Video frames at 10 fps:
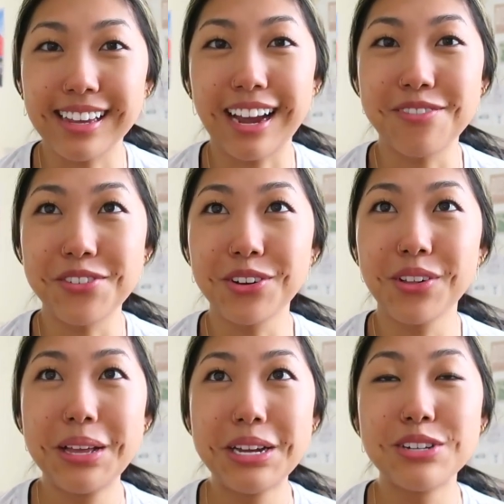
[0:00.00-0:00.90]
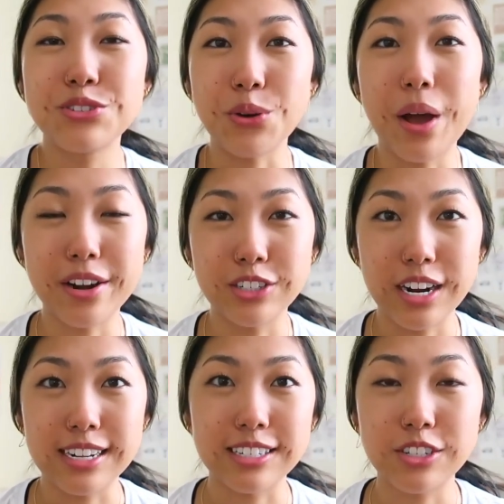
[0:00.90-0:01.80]
Like I feel so
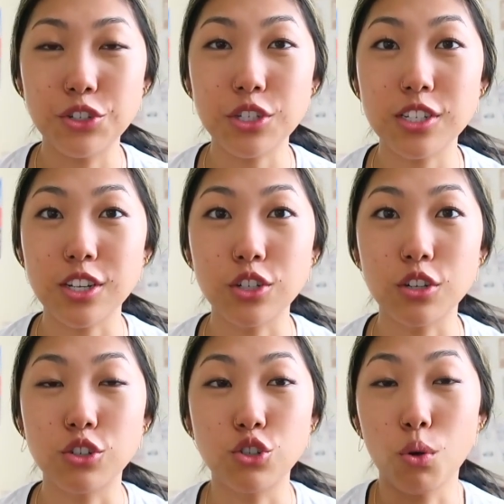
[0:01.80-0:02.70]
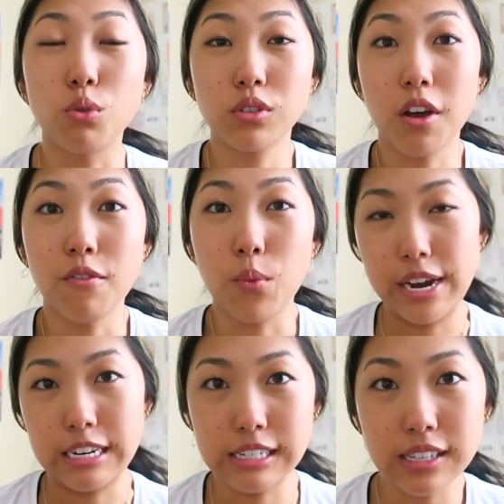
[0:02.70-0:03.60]
energized and it's just such a jolt of
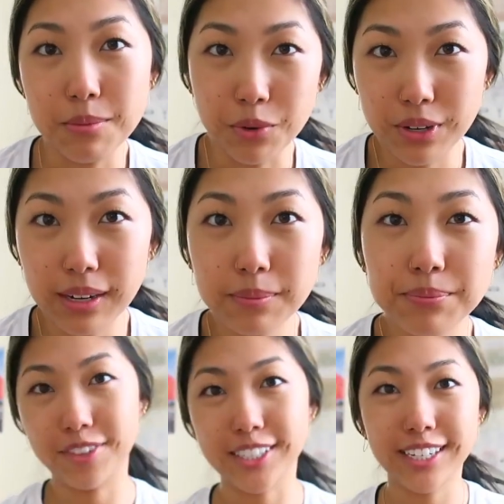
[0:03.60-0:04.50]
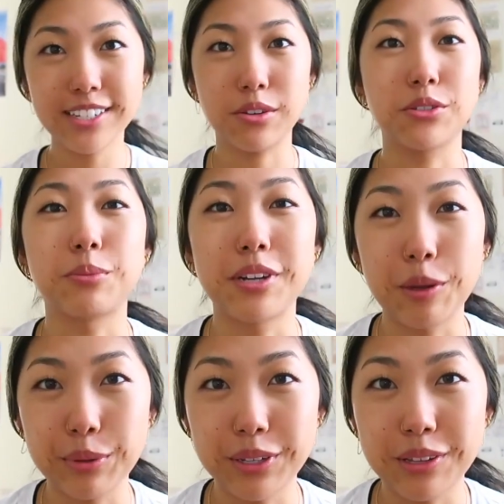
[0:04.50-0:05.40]
awakeness in the morning. Vlogging has also been
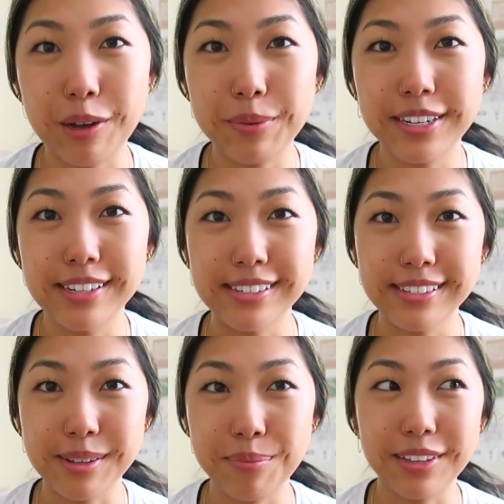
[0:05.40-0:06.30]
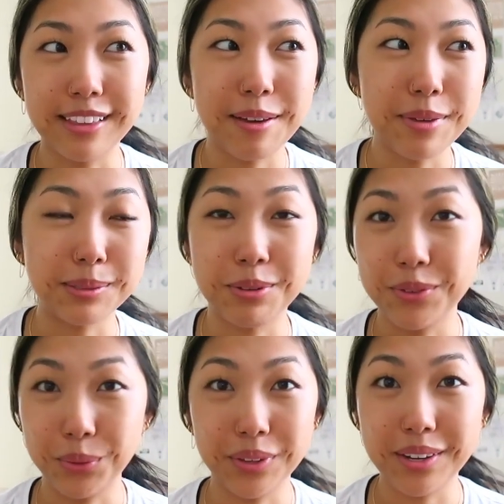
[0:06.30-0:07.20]
helping a lot because it's something that makes me
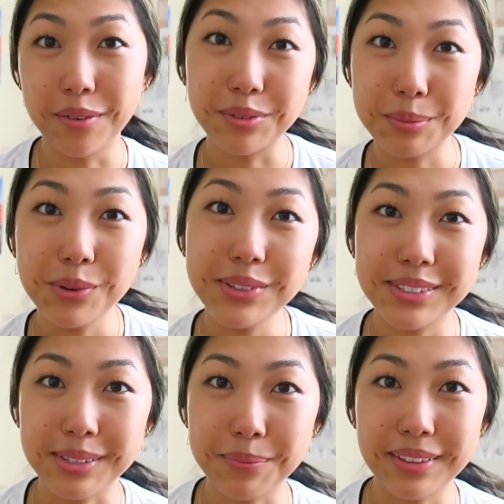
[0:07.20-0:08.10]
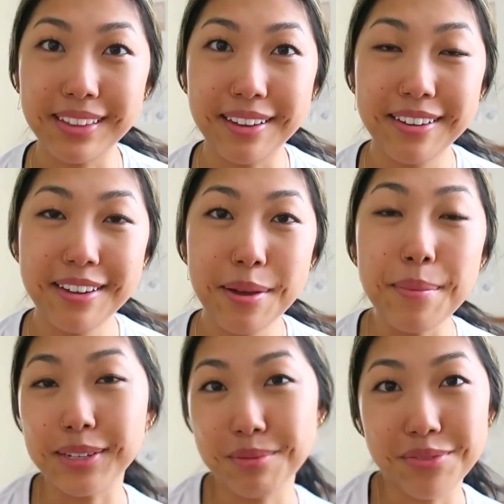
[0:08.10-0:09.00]
feel really comfortable and something that
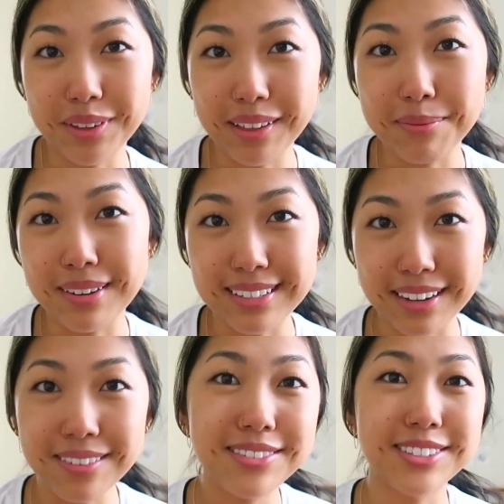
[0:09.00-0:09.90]
makes me feel like myself.